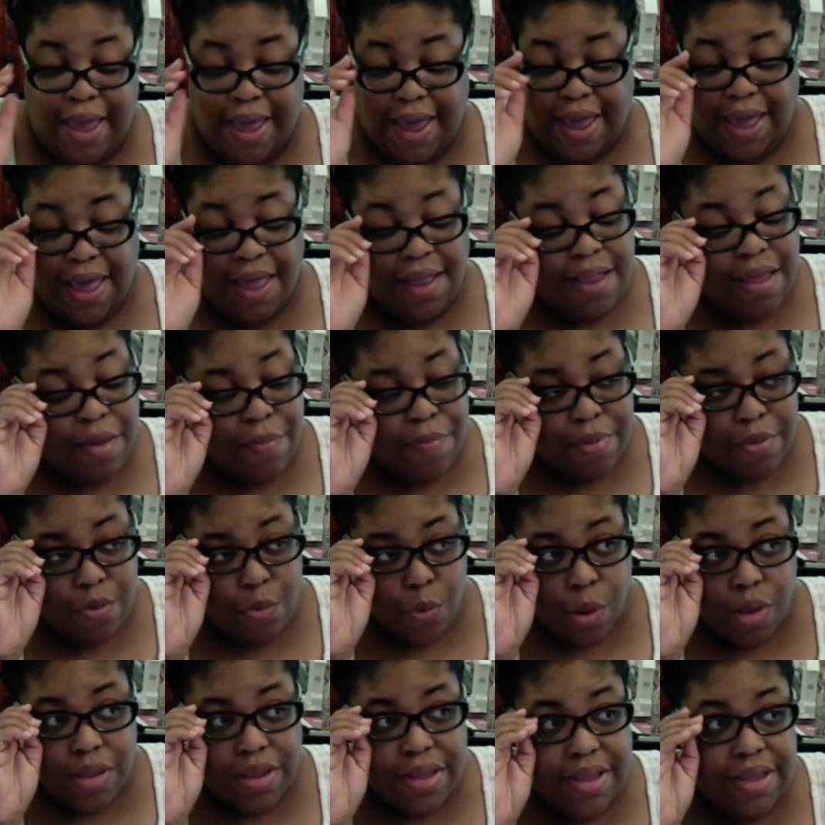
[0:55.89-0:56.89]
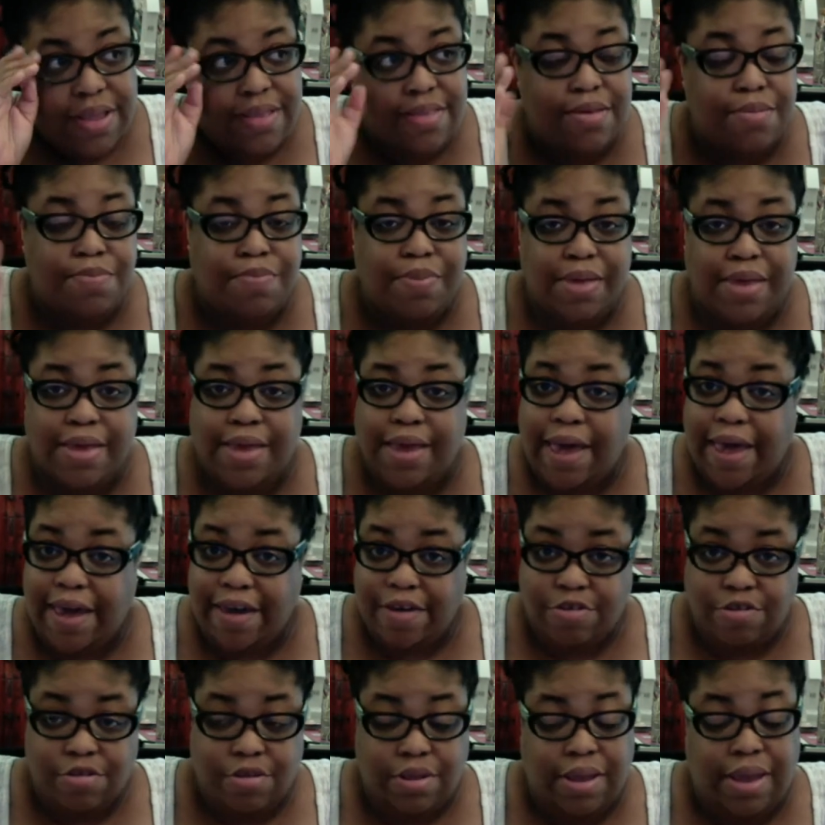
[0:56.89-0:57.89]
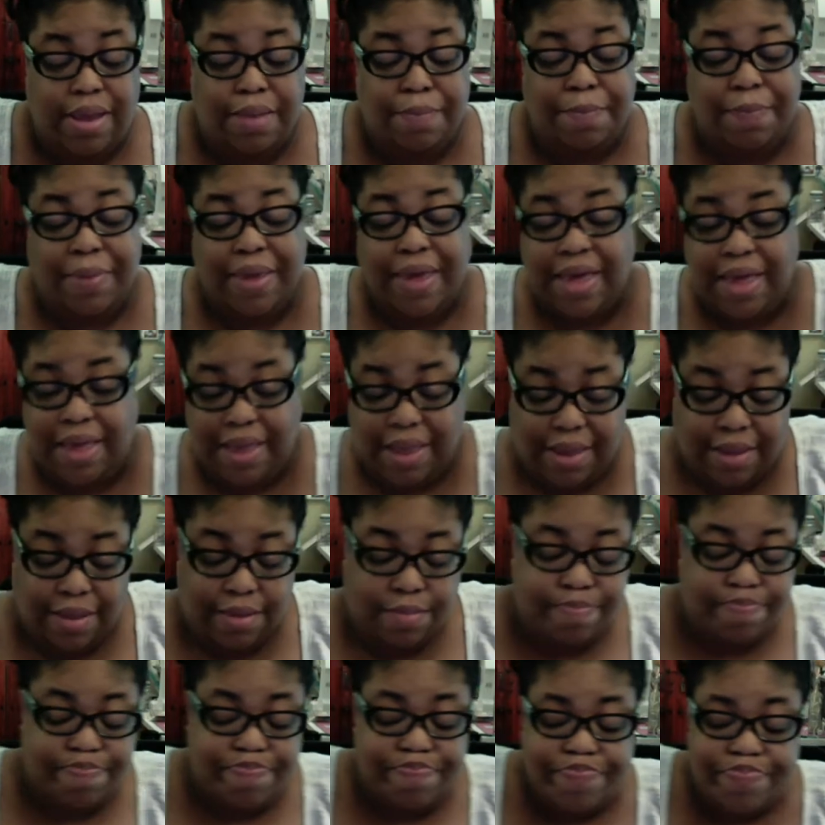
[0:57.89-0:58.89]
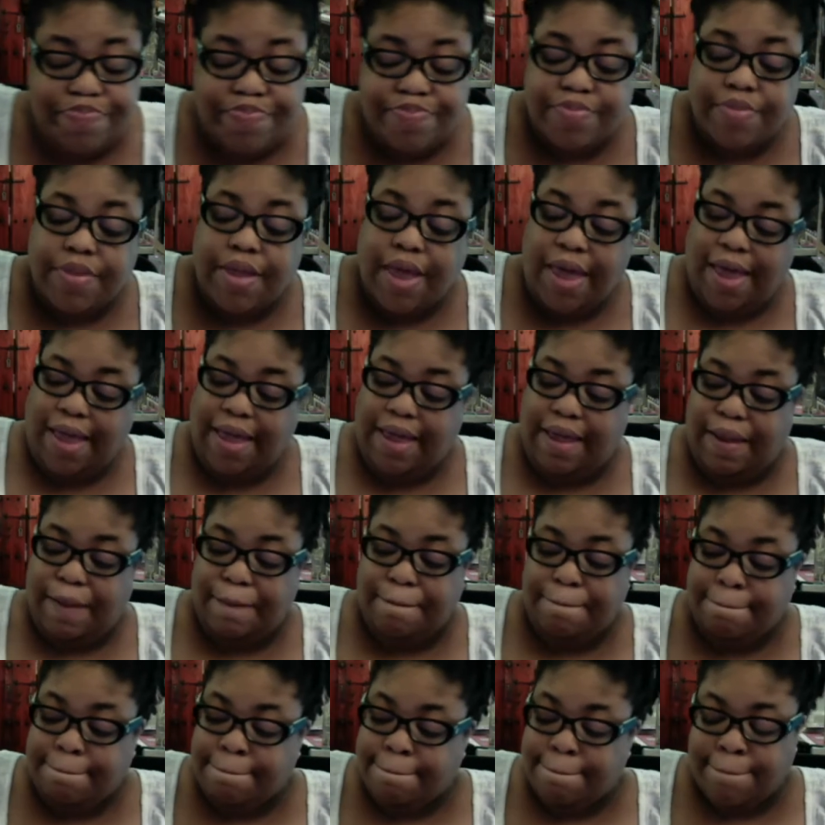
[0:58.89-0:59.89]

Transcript: And I've been wanting it to be actually in pink. And